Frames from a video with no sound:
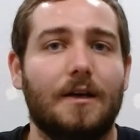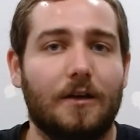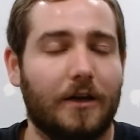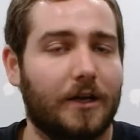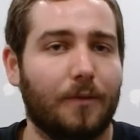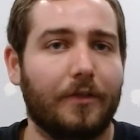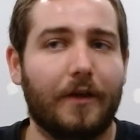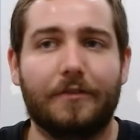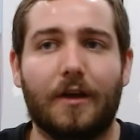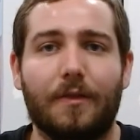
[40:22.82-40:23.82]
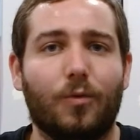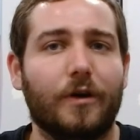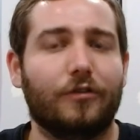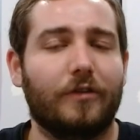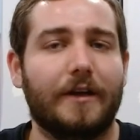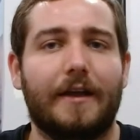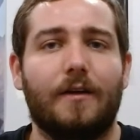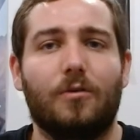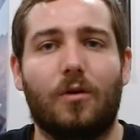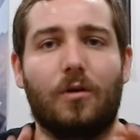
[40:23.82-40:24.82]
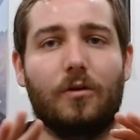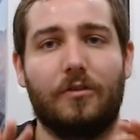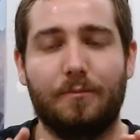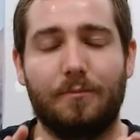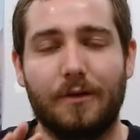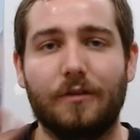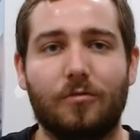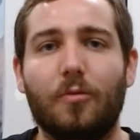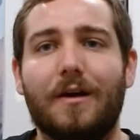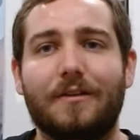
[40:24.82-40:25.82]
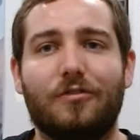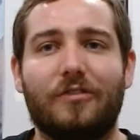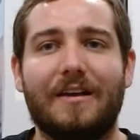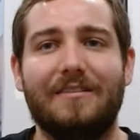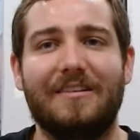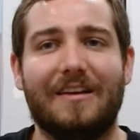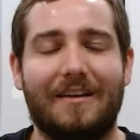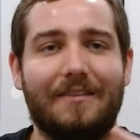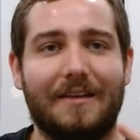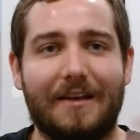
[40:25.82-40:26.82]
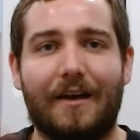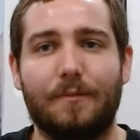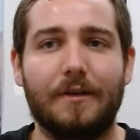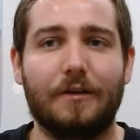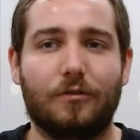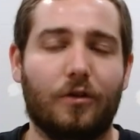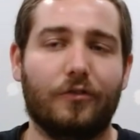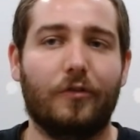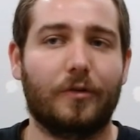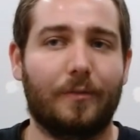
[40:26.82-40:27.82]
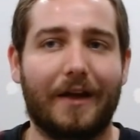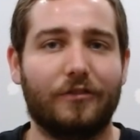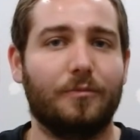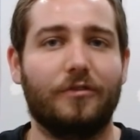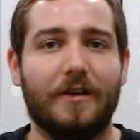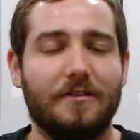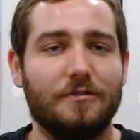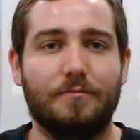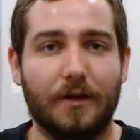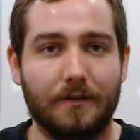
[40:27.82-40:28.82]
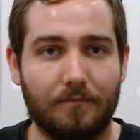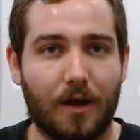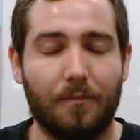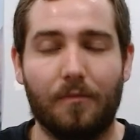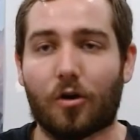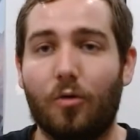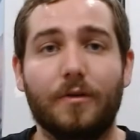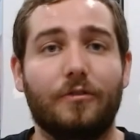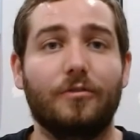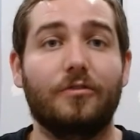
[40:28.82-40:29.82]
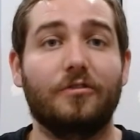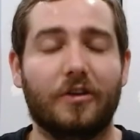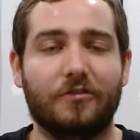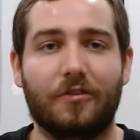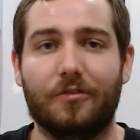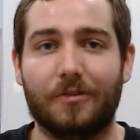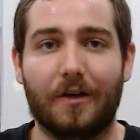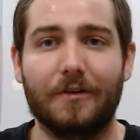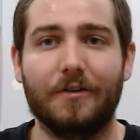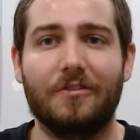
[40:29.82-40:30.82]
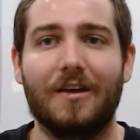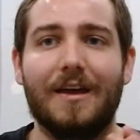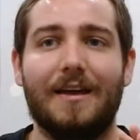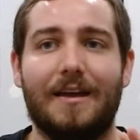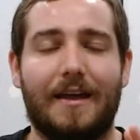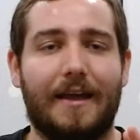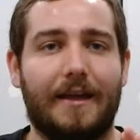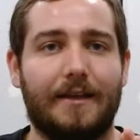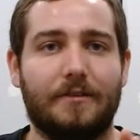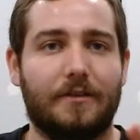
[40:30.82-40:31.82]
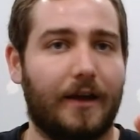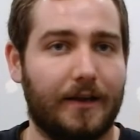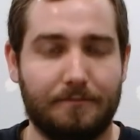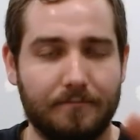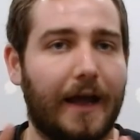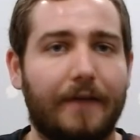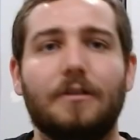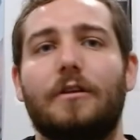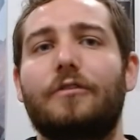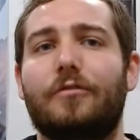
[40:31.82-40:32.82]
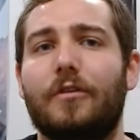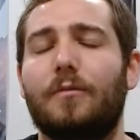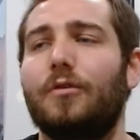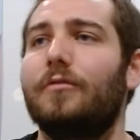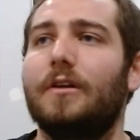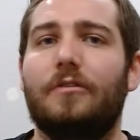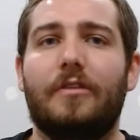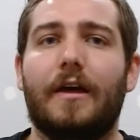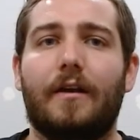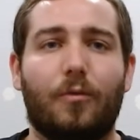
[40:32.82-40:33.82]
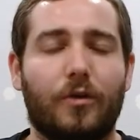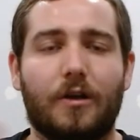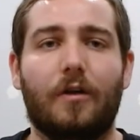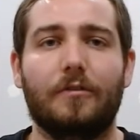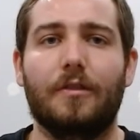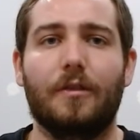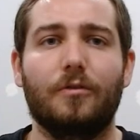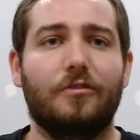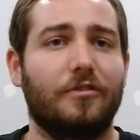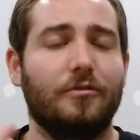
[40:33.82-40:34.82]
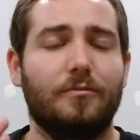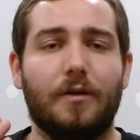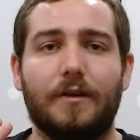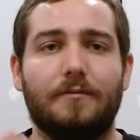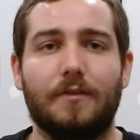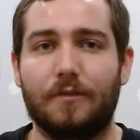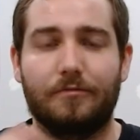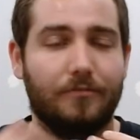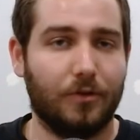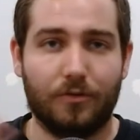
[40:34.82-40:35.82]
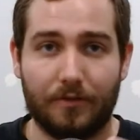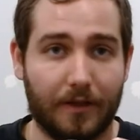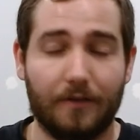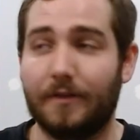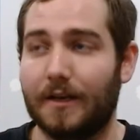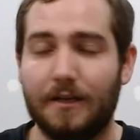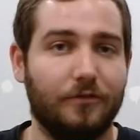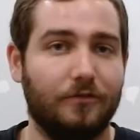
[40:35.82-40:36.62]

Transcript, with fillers: A couple that I've got in the works right now are the Big Robots trend and the IP crossover mashup trend, but I'm open to suggestions for others. And I have a list for the movies that I want to cover in those two, but if you can think of any,